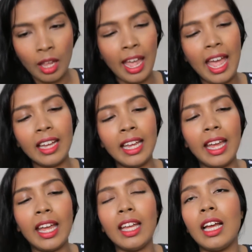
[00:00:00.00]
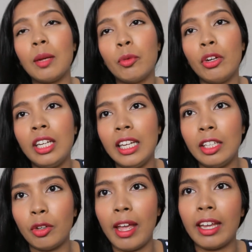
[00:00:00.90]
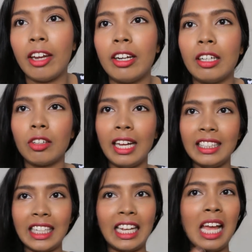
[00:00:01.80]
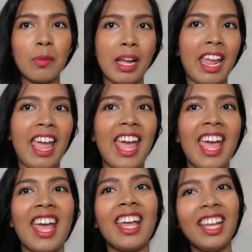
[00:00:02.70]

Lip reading: Hair care, I'm really into hair care right now. Guys, I cut my hair.